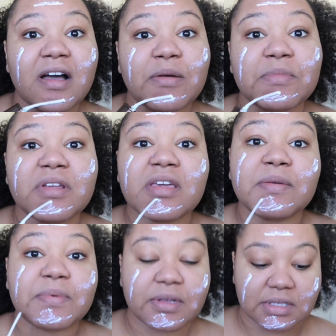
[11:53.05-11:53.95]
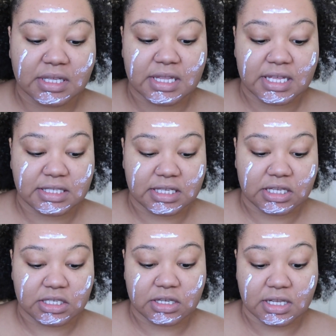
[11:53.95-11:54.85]
I'm going to keep using this
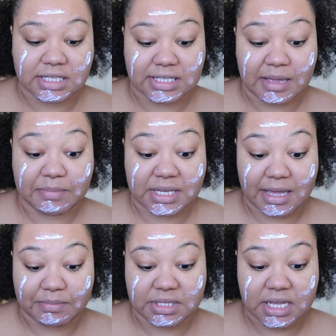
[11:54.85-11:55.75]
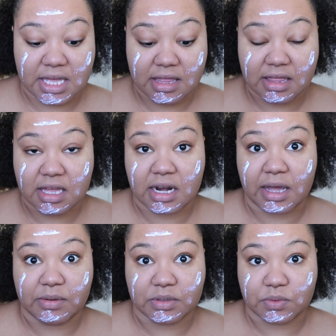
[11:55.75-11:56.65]
until it's empty, and then
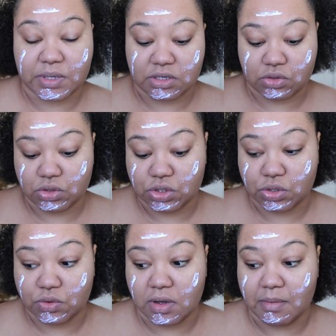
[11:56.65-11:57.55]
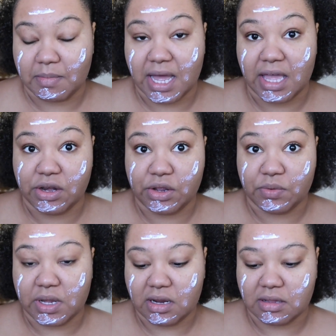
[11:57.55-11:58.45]
I will switch to my
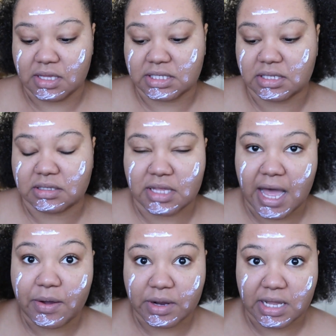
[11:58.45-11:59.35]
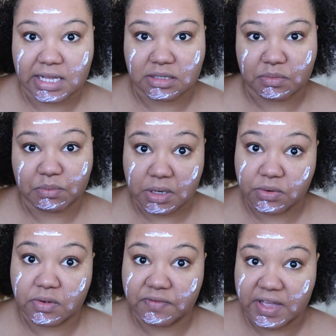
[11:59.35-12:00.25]
new one. And this is the Hourglass
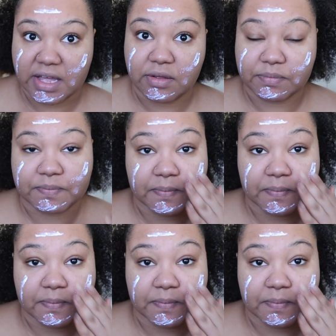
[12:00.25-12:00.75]
Mineral Veil.